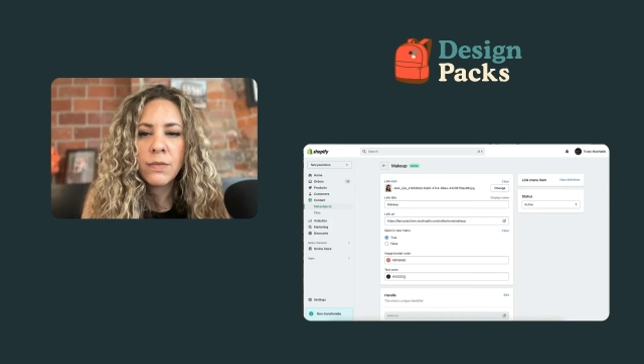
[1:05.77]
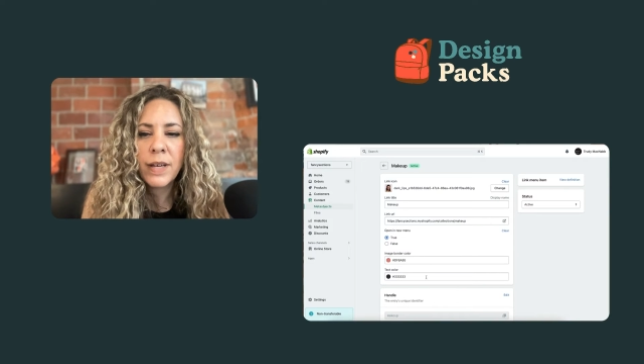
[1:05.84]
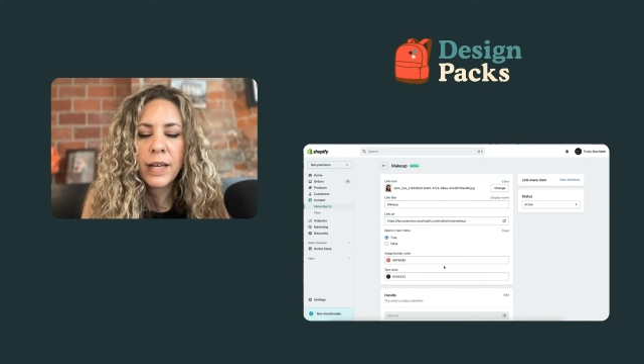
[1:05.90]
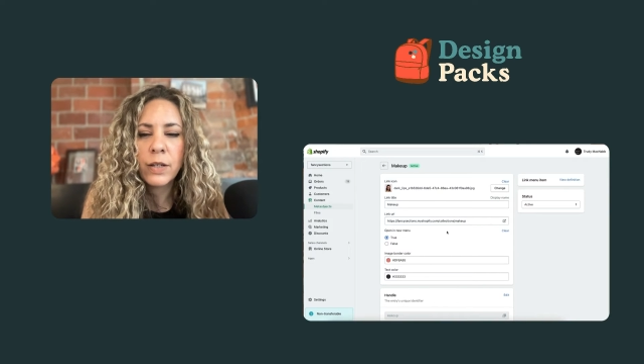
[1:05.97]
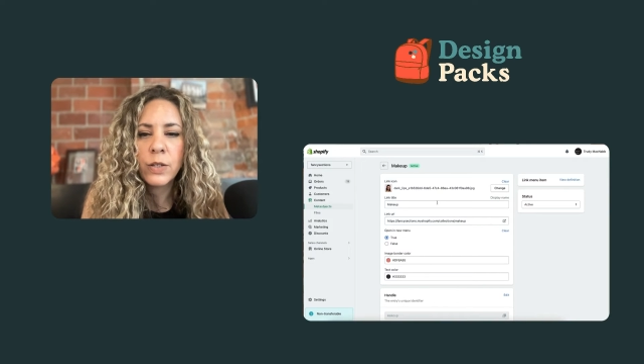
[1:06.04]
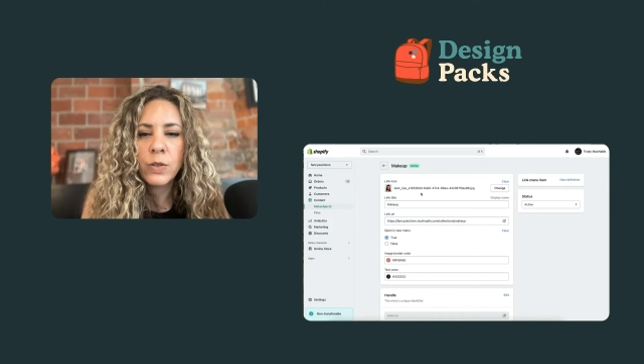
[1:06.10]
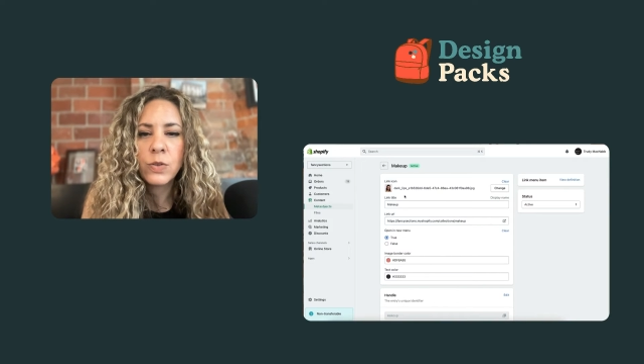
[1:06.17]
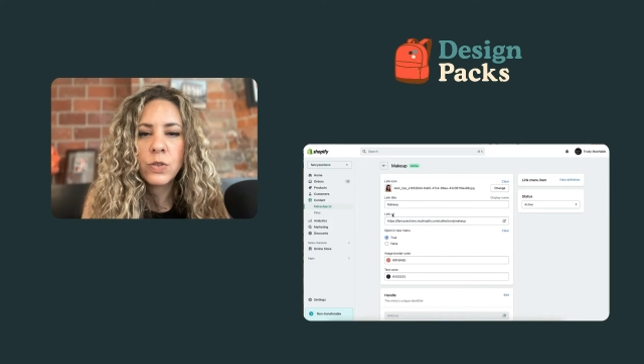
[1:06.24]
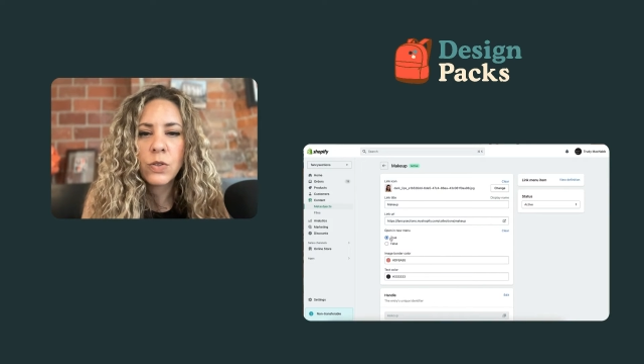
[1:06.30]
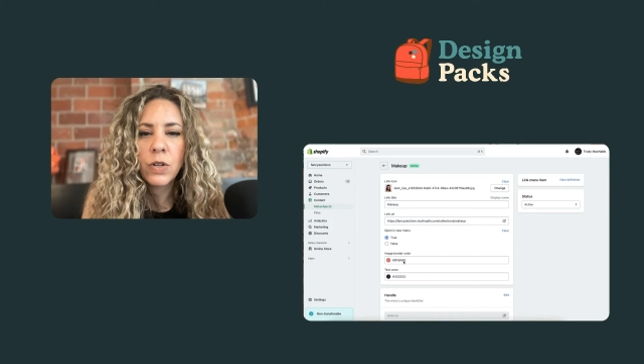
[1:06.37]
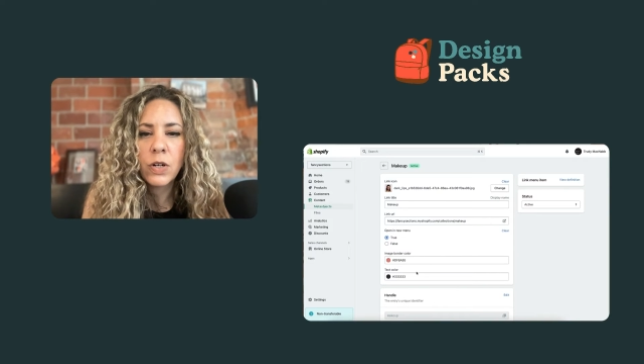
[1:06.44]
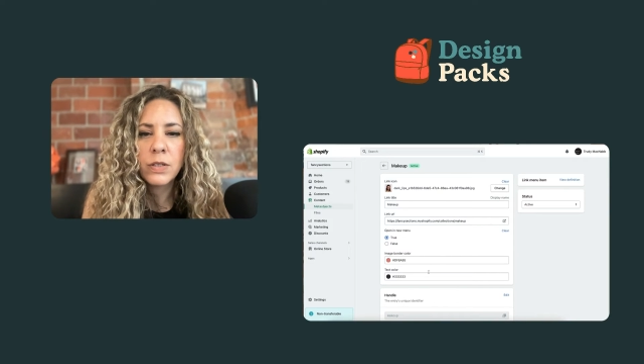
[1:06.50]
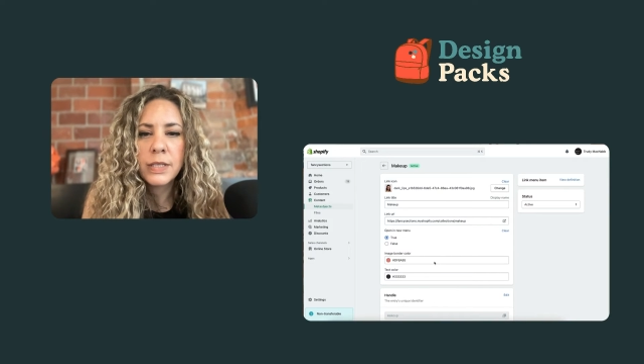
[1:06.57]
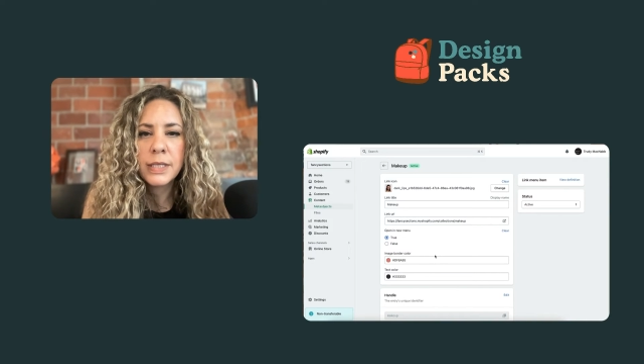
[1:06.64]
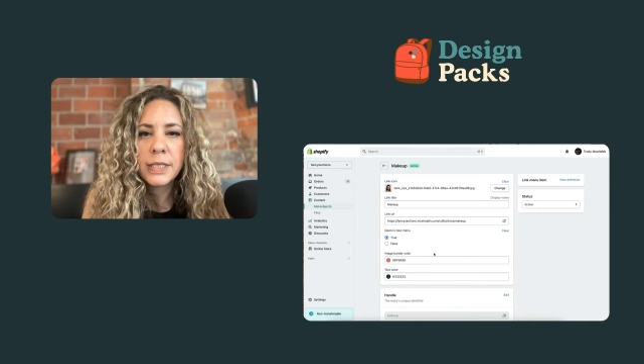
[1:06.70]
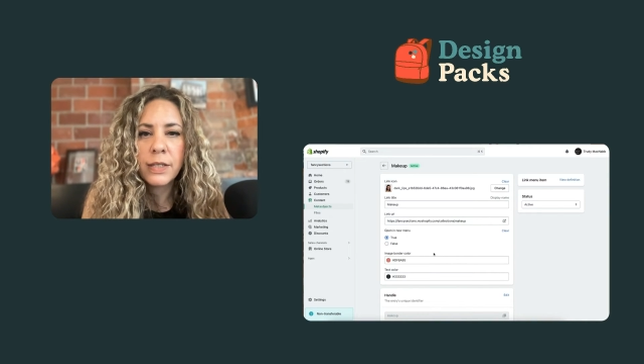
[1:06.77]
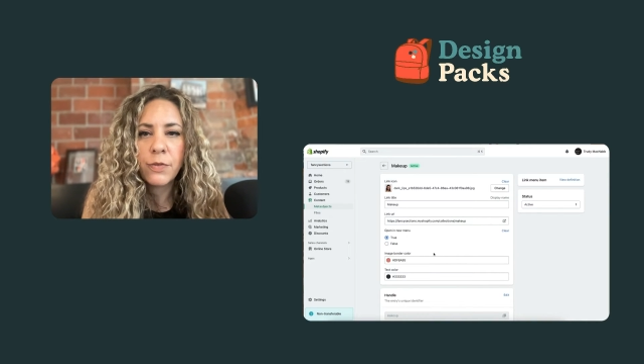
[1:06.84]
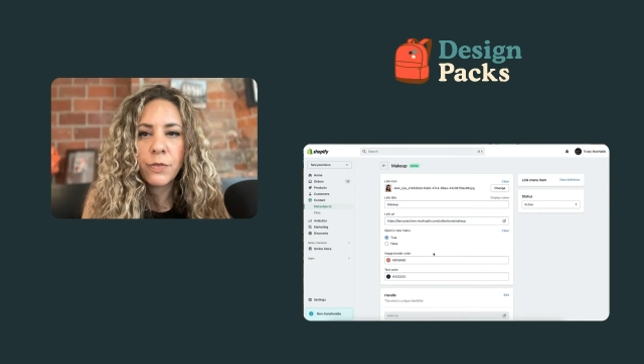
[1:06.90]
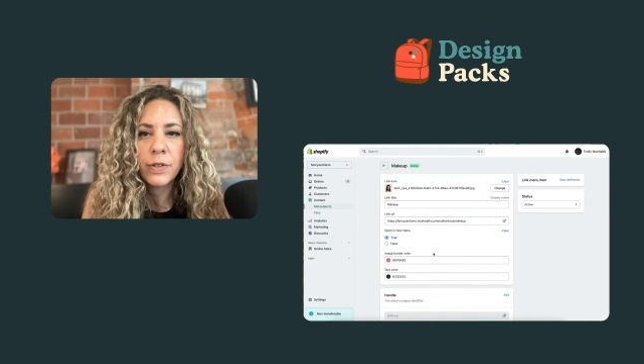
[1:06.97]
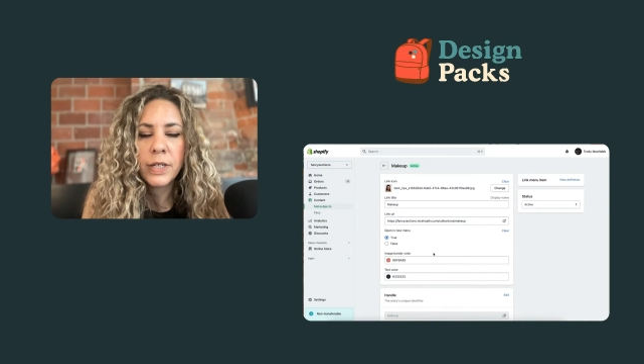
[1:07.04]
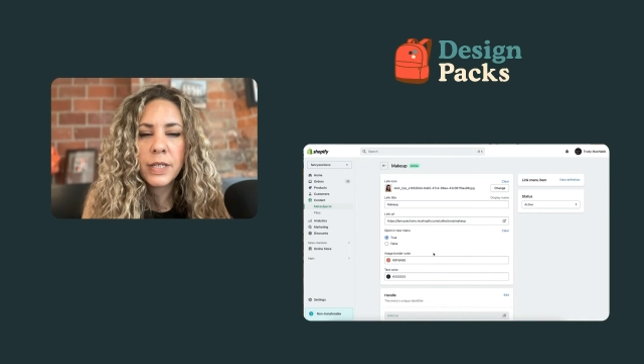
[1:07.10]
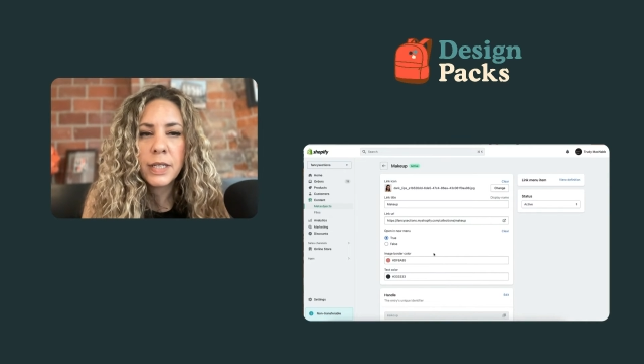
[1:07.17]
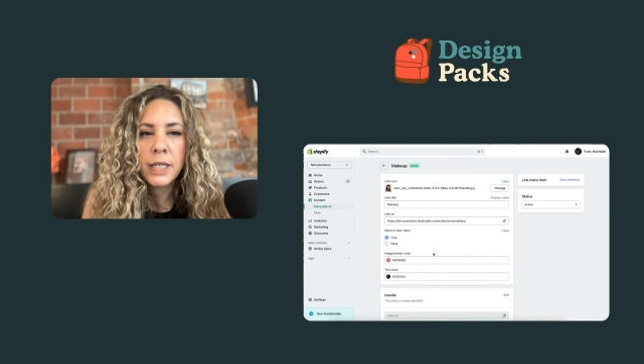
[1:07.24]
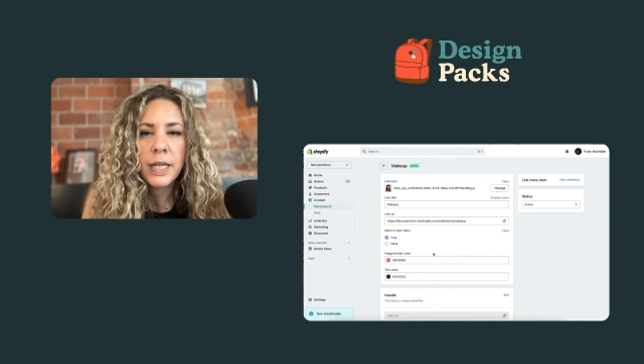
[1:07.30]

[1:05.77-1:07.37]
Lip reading: values are all different.